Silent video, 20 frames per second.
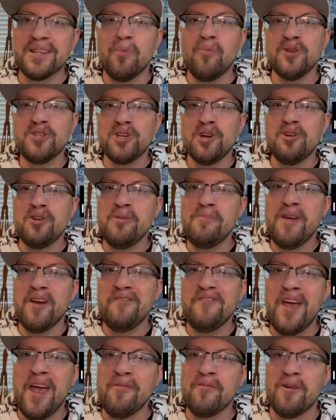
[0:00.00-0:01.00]
I want you to do me
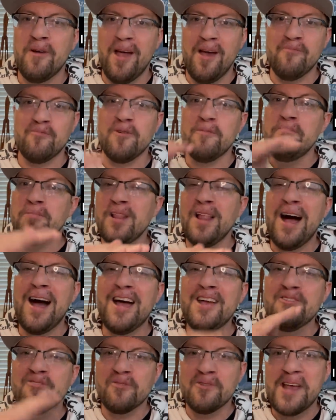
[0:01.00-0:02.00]
a favor and
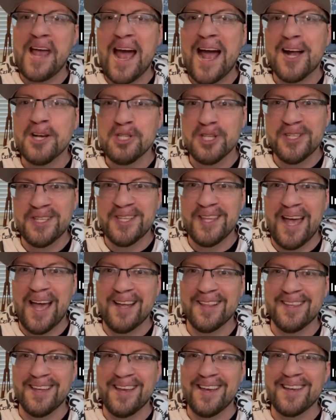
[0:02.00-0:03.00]
reply your reaction to
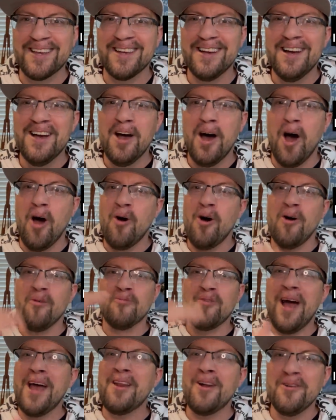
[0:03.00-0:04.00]
that link
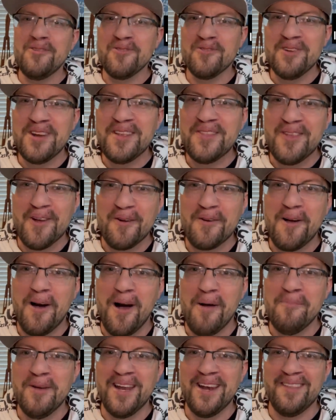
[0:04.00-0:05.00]
right underneath their
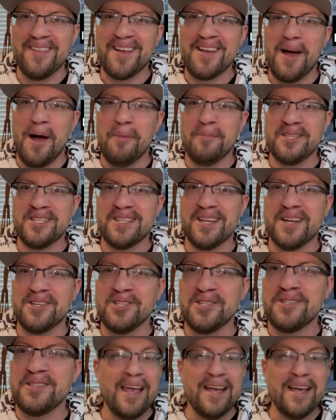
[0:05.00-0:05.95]
comment in the comment sections.